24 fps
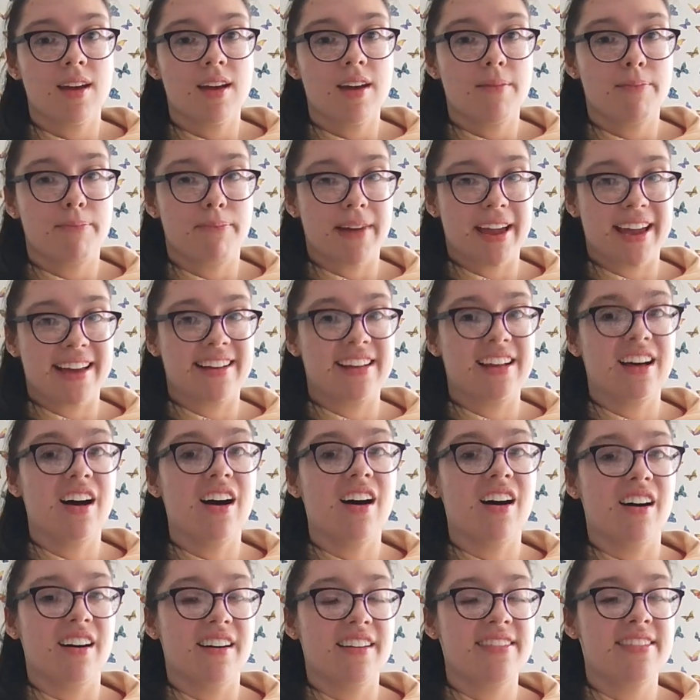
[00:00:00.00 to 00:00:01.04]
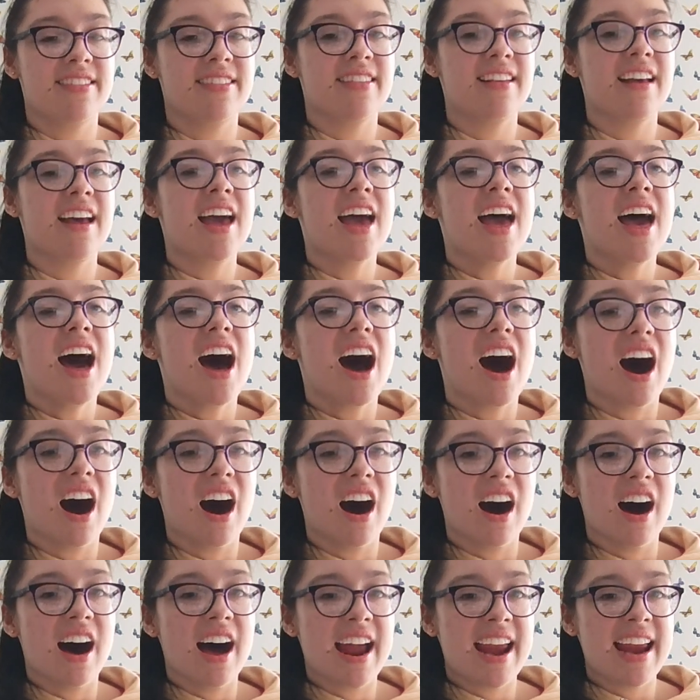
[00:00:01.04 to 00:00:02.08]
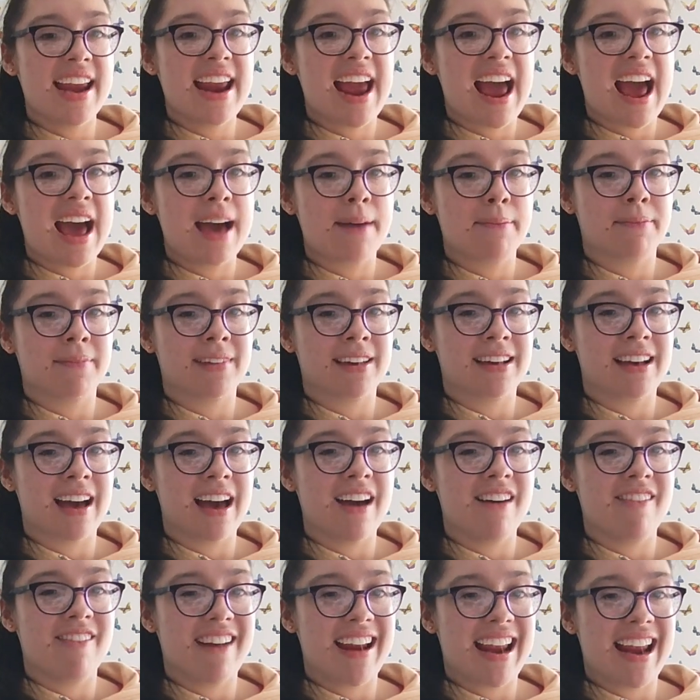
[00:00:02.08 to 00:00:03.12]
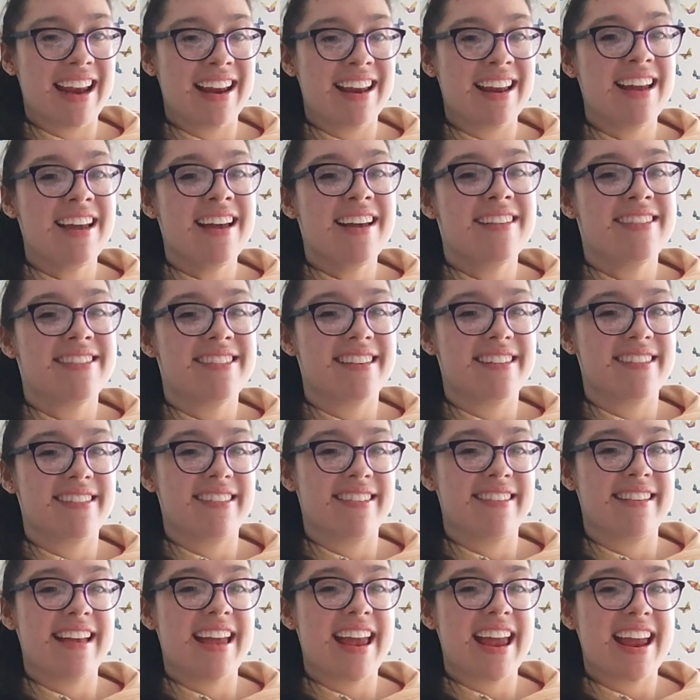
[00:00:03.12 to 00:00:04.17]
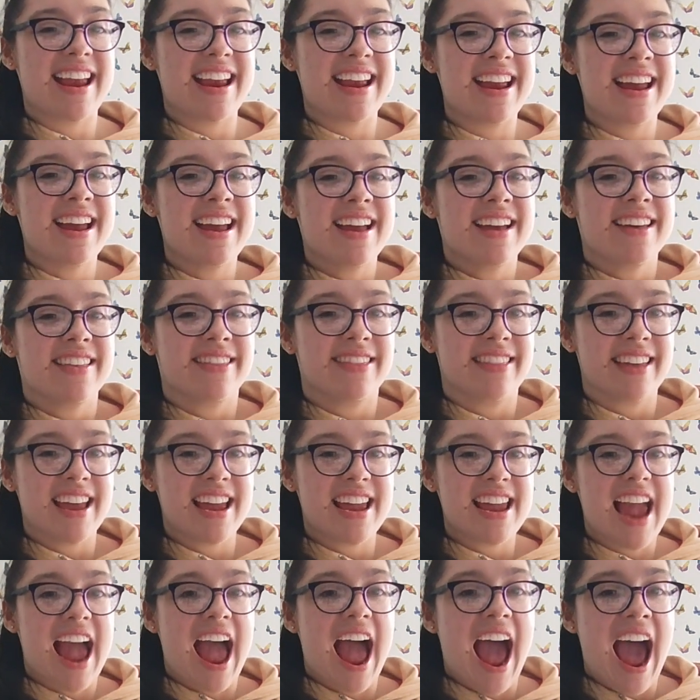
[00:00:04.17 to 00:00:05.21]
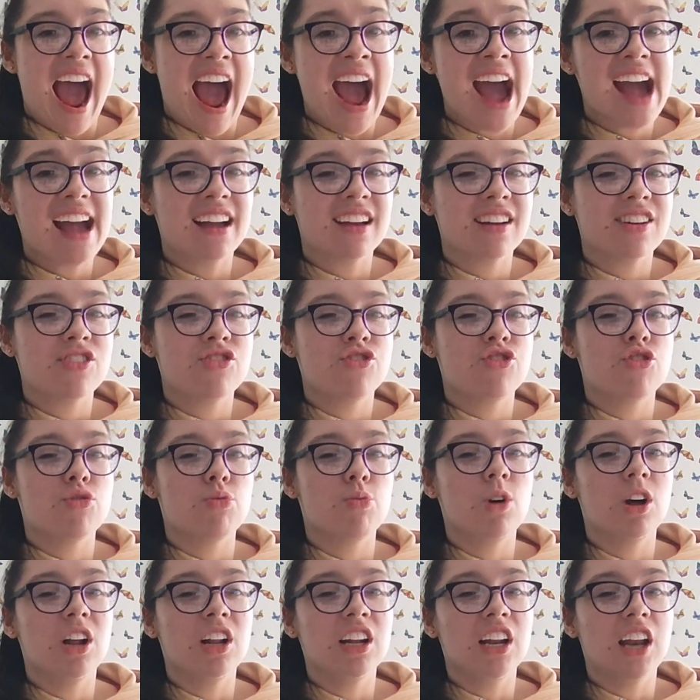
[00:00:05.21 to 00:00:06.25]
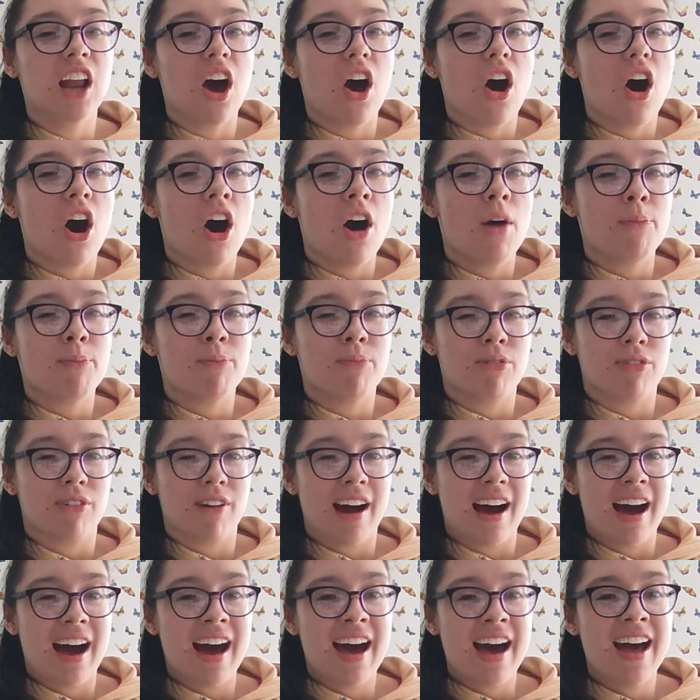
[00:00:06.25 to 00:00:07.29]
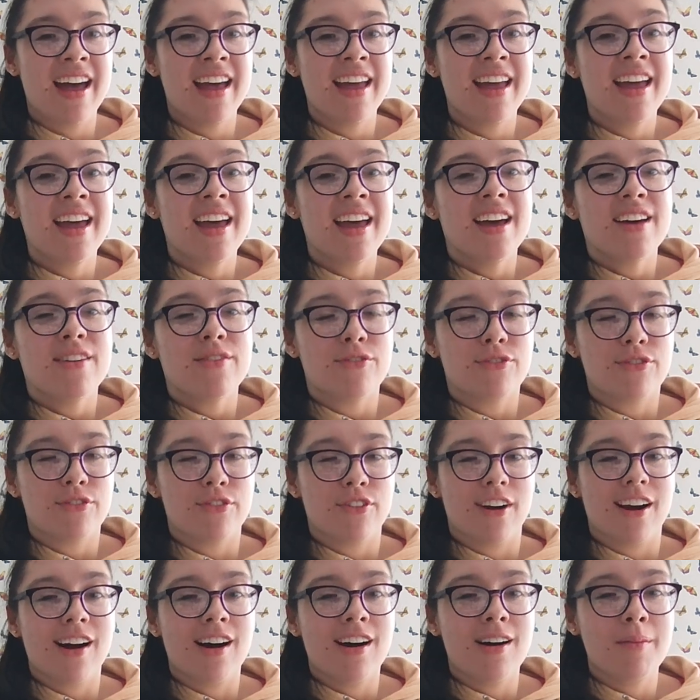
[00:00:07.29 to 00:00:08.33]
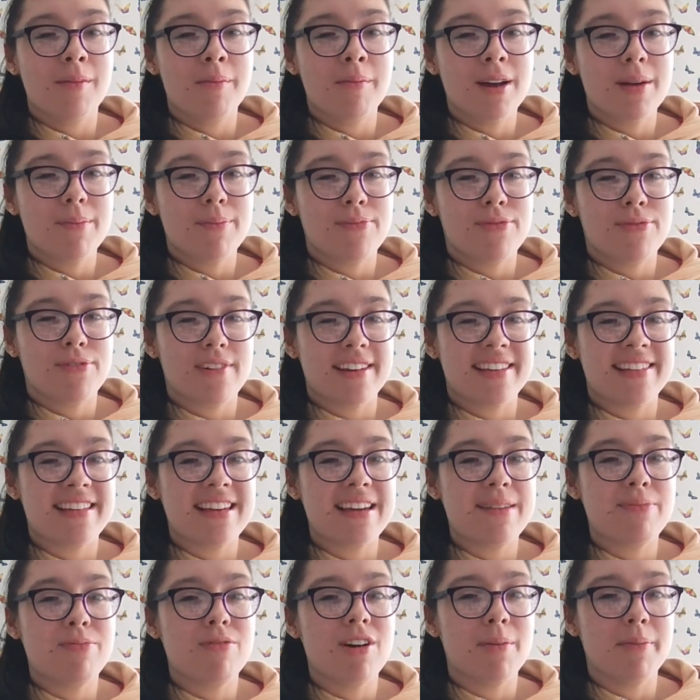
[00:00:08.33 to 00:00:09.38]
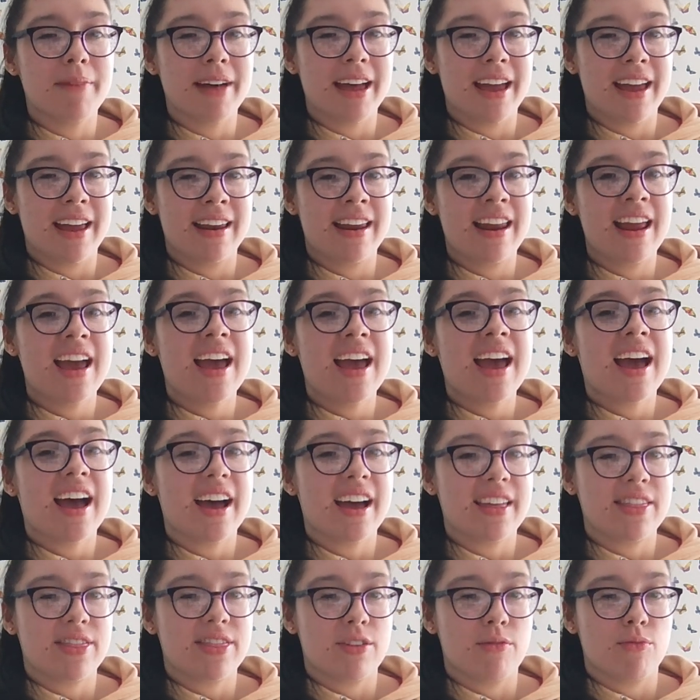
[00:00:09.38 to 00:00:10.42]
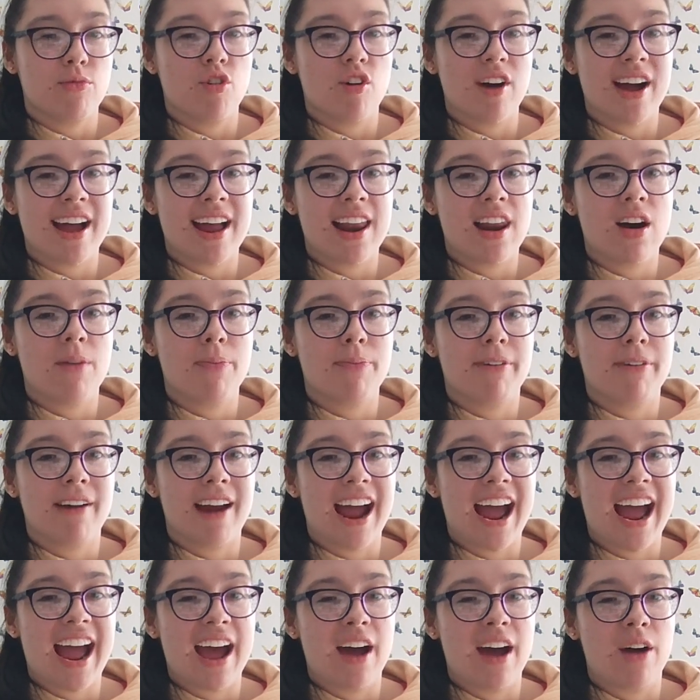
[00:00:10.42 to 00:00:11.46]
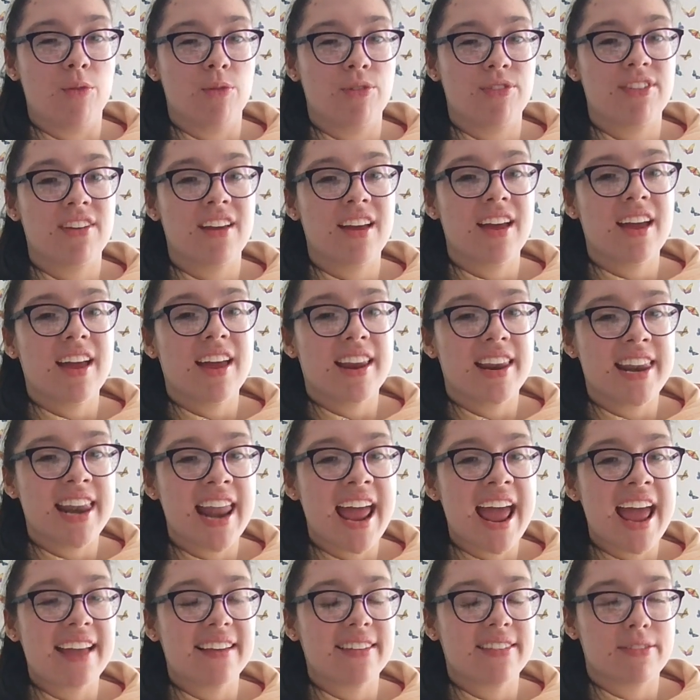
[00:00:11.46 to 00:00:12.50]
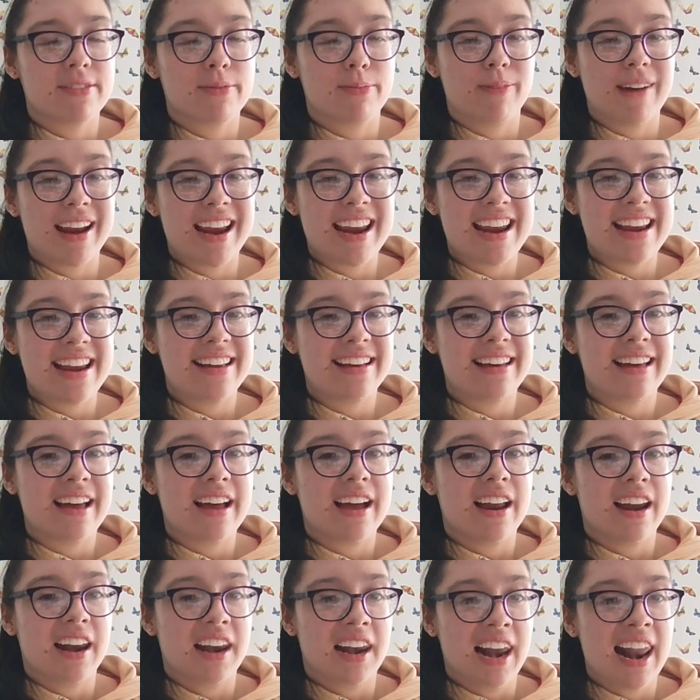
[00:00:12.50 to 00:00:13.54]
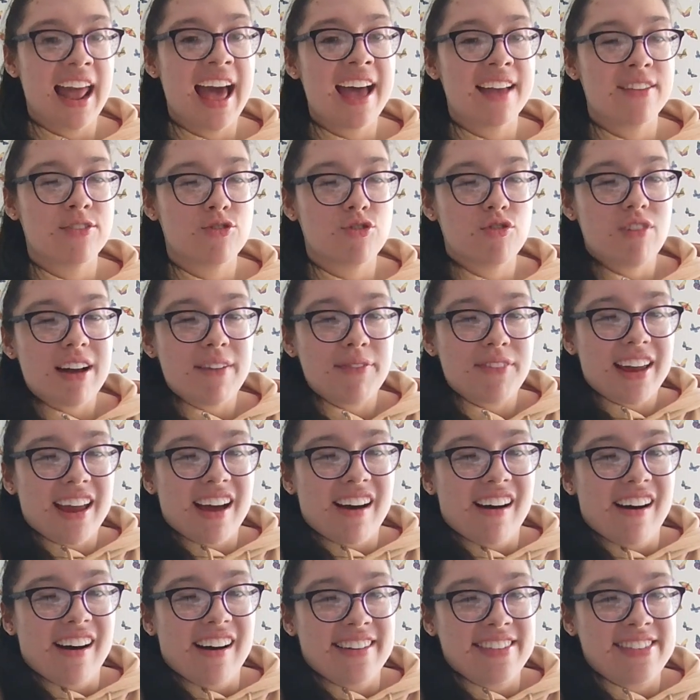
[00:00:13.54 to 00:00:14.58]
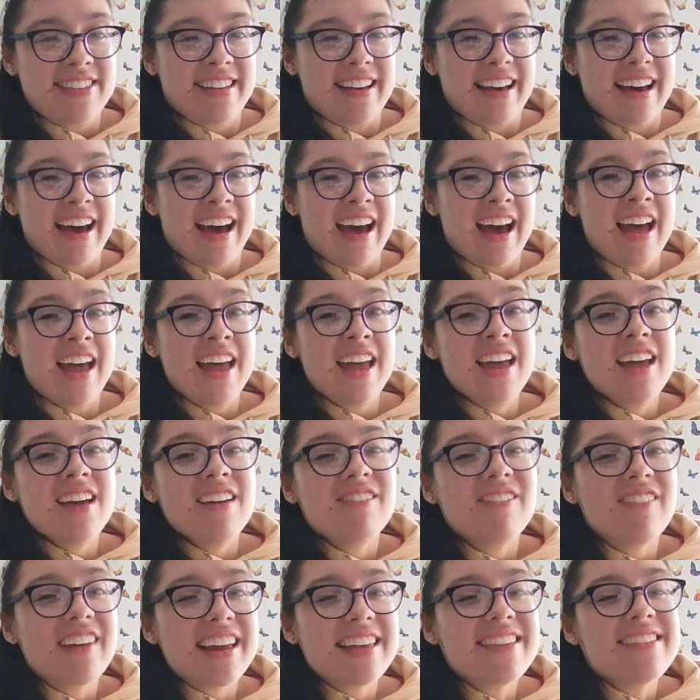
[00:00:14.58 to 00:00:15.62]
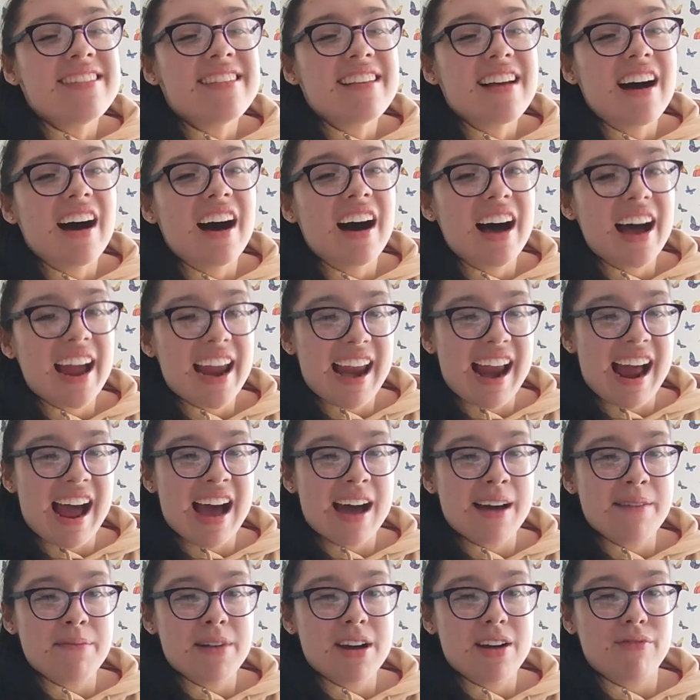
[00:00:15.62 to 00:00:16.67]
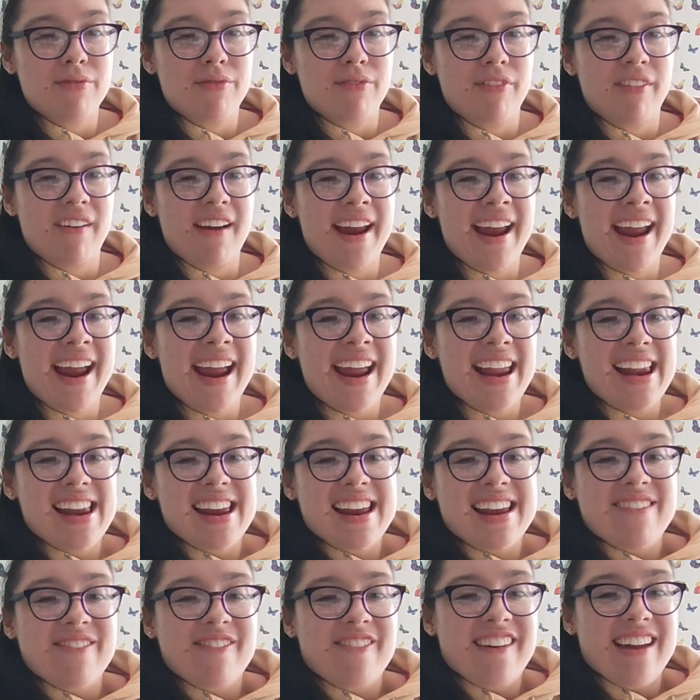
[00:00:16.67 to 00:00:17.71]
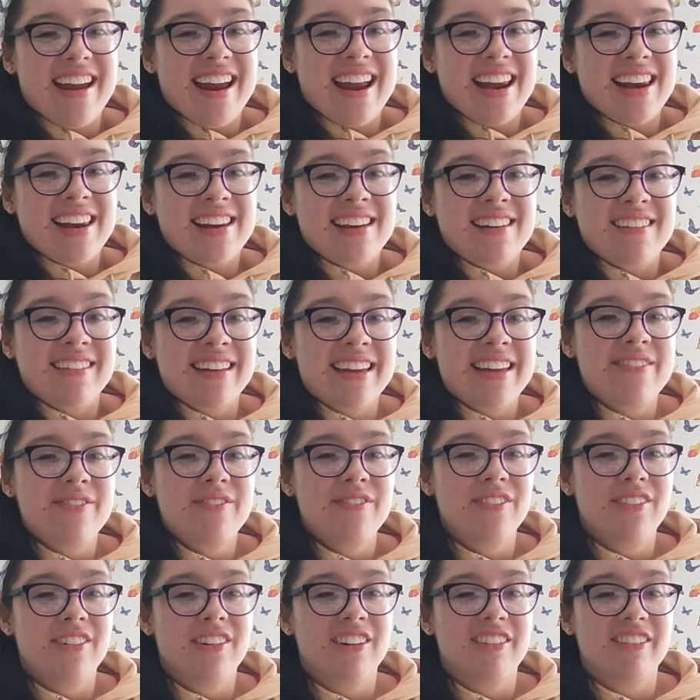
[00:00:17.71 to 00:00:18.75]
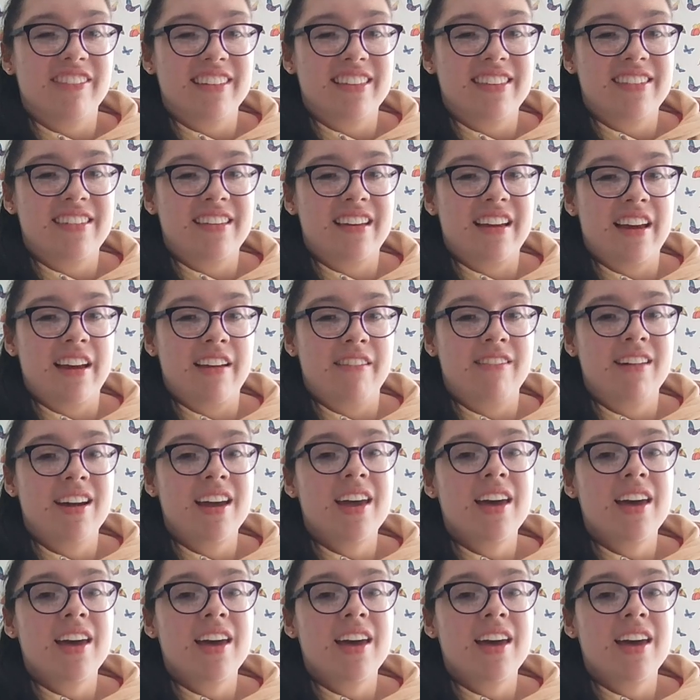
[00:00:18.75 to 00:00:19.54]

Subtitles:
because I am going to see the actual opera from Pretty Woman at the Royal Opera House next week, La Traviata, which I am really looking forward to.